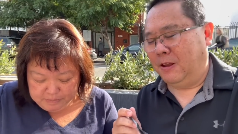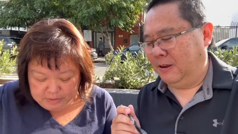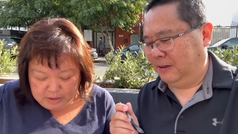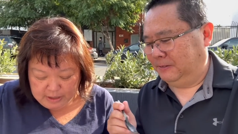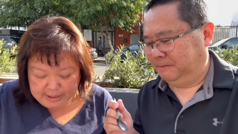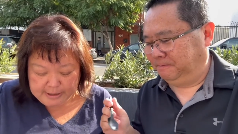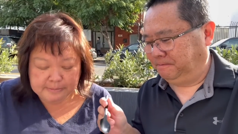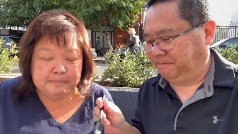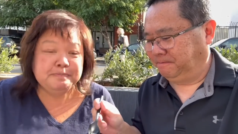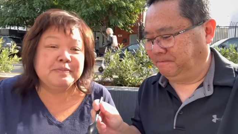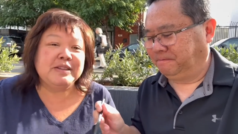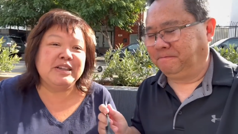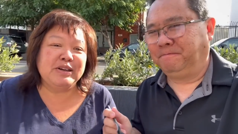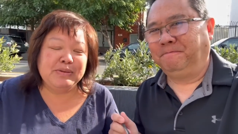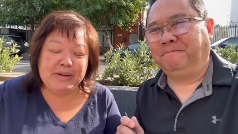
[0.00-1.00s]
Speaker 1: Okay.
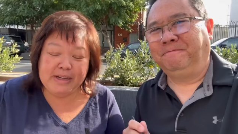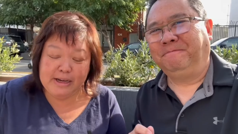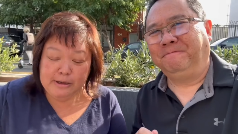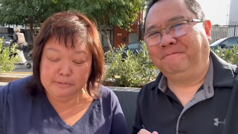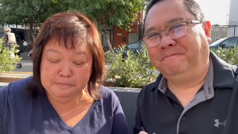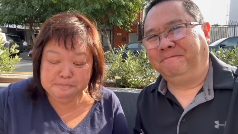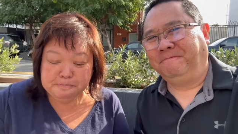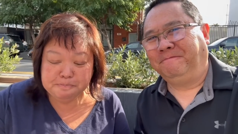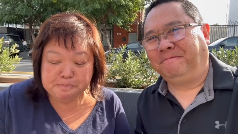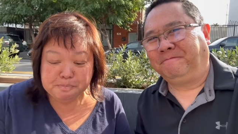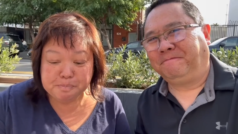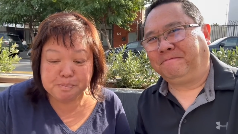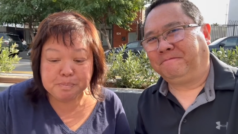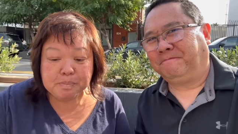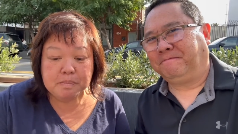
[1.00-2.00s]
Here we go.
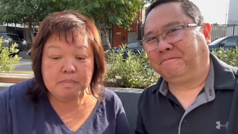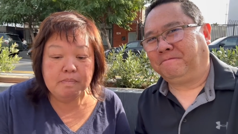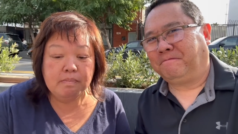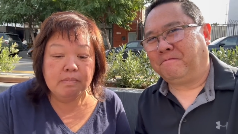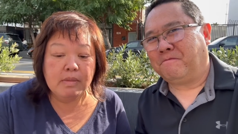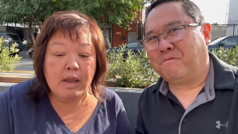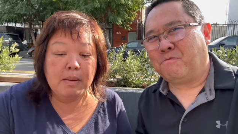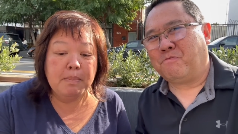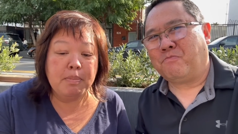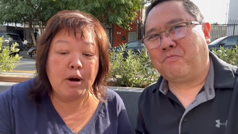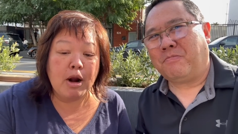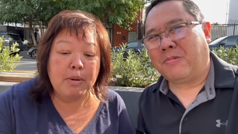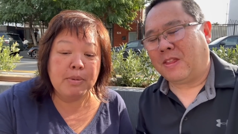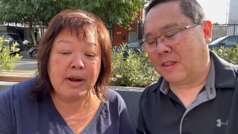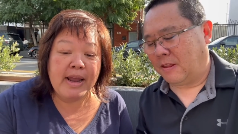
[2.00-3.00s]

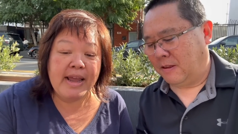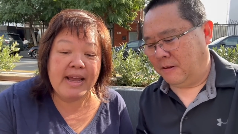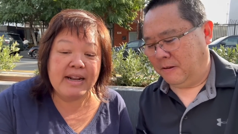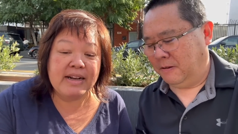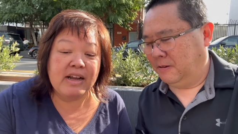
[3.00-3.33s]
Barbara Ann